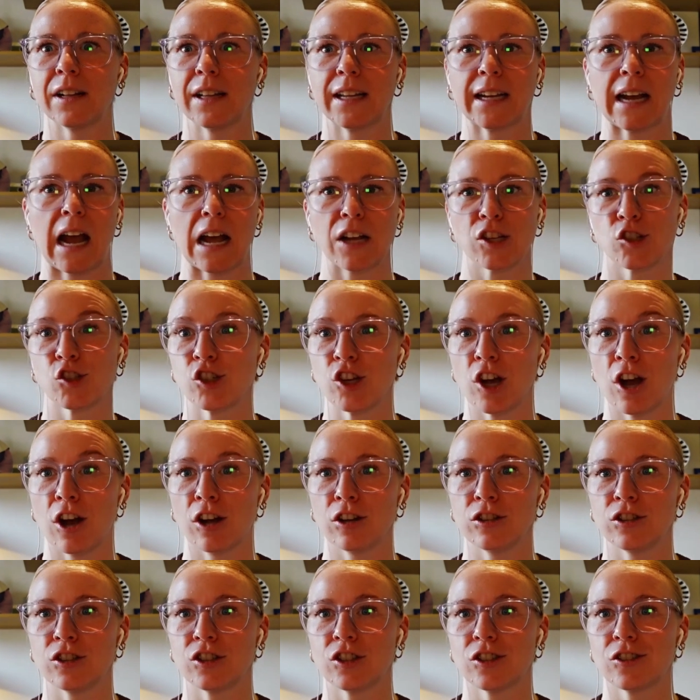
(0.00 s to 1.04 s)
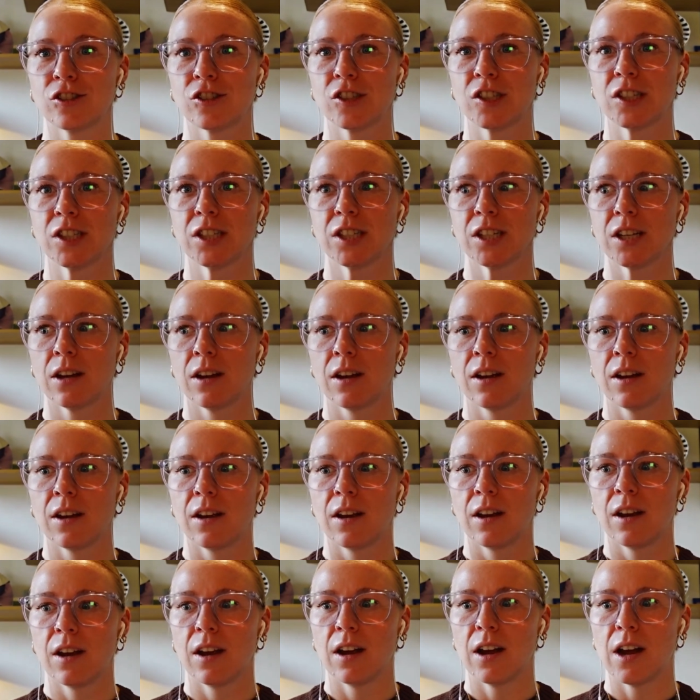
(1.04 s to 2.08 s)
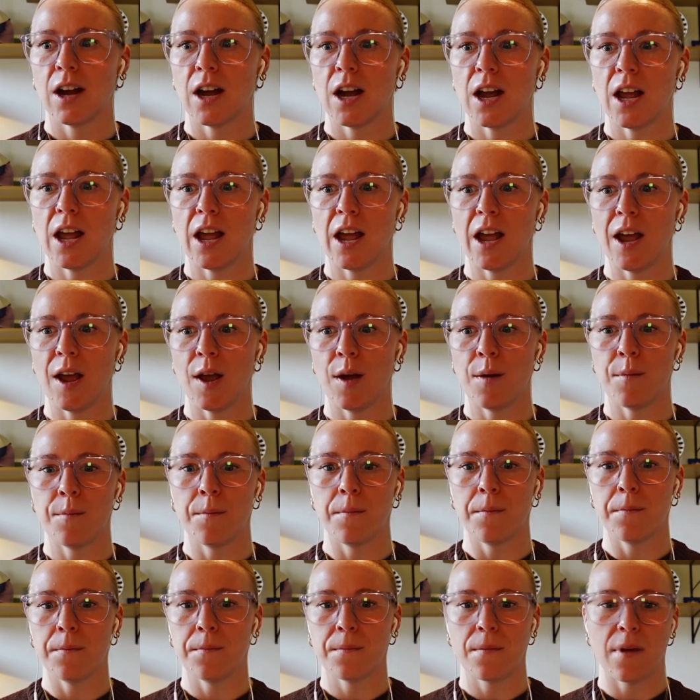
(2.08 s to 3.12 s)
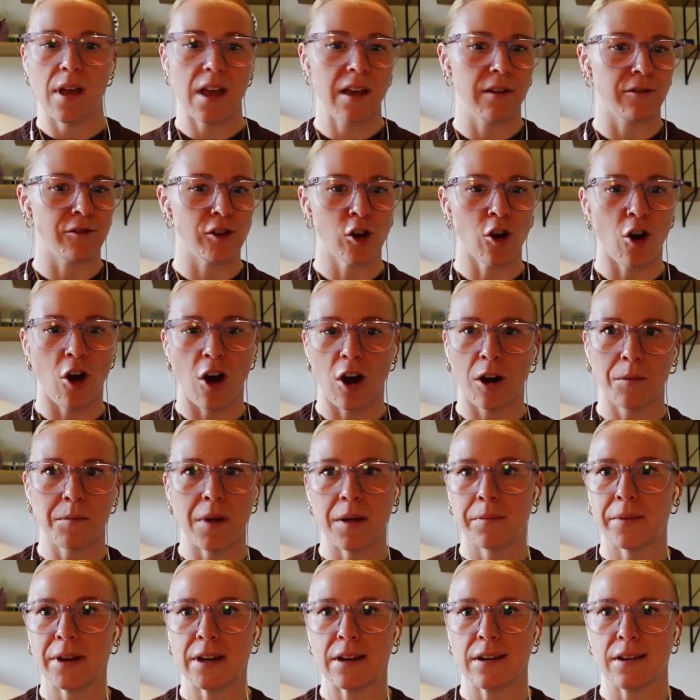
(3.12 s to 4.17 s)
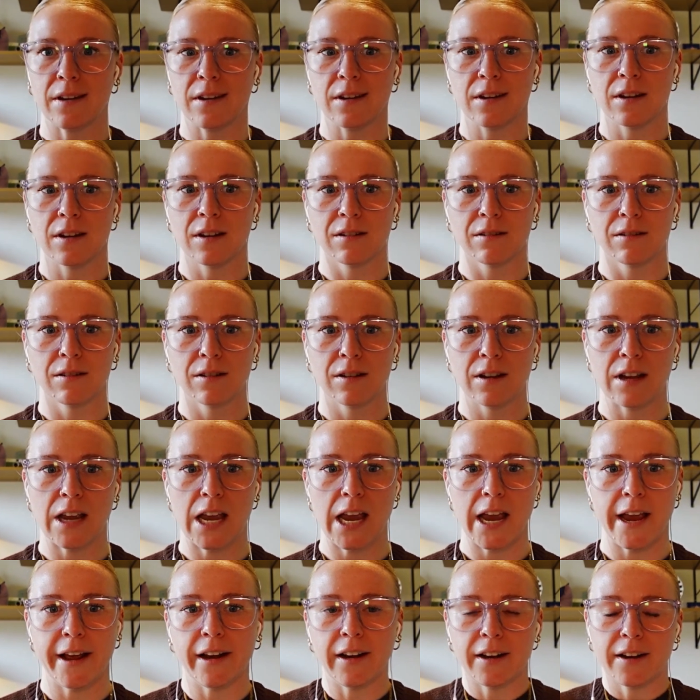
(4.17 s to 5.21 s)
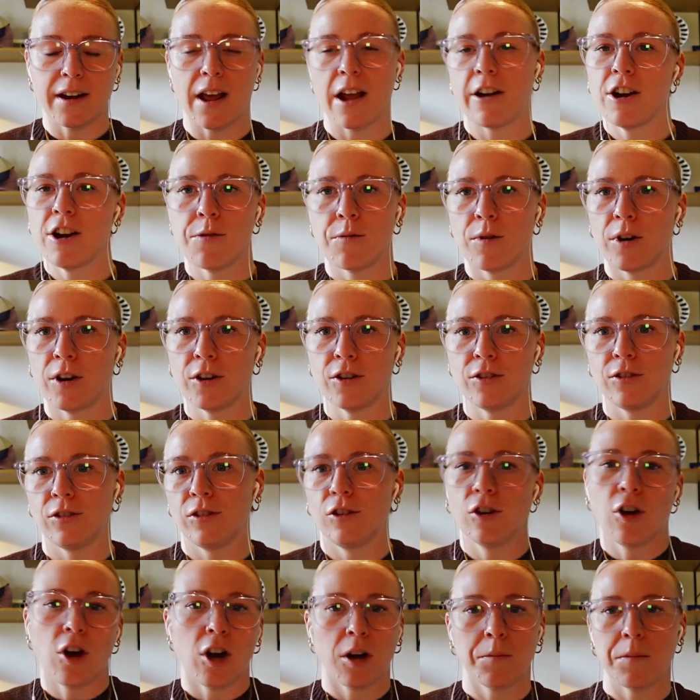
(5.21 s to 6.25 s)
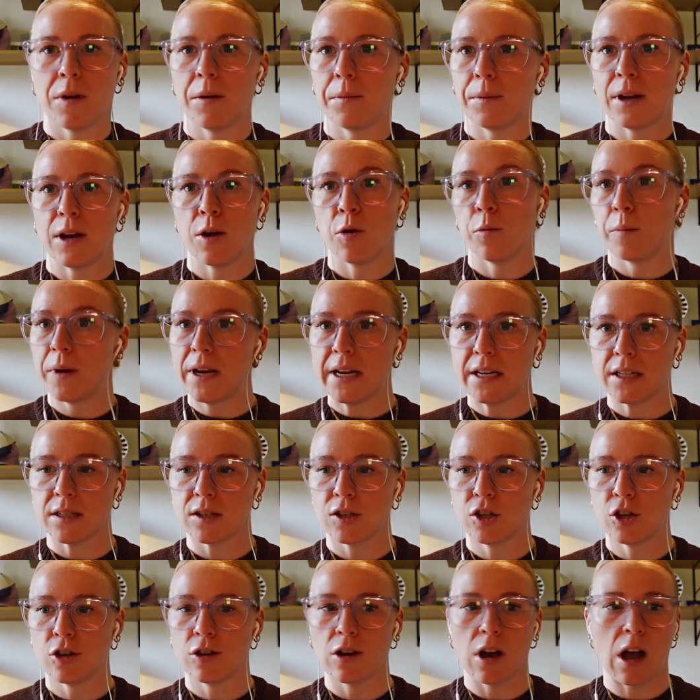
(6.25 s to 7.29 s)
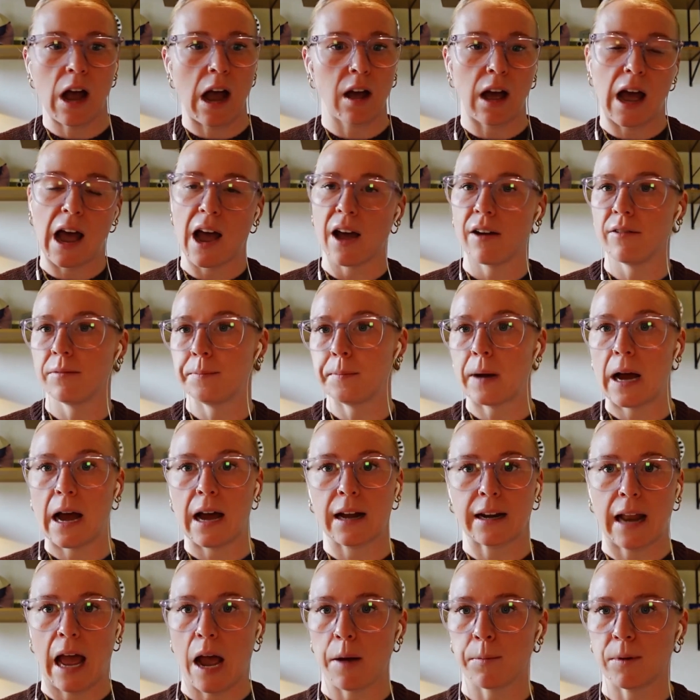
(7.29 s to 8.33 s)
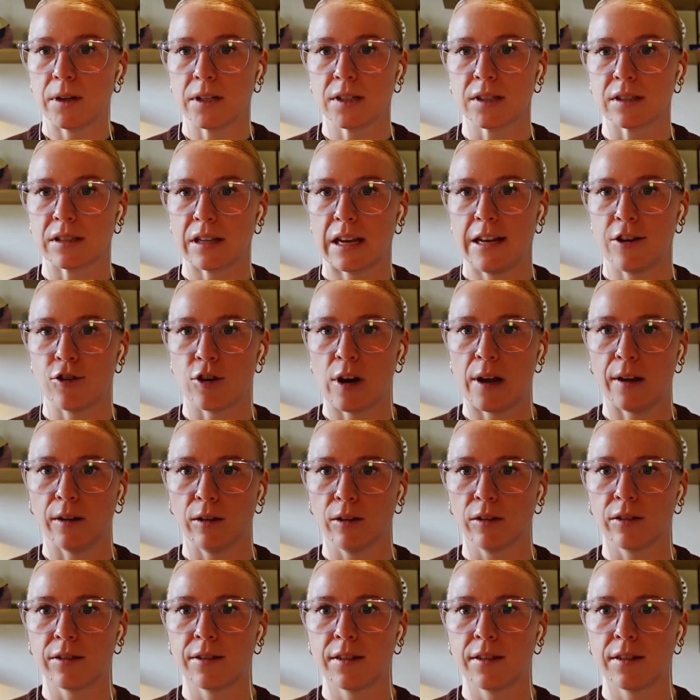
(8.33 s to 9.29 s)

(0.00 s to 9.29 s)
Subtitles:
as judged. If you are maybe in an area where you are maybe obese, you have bad habits in your health,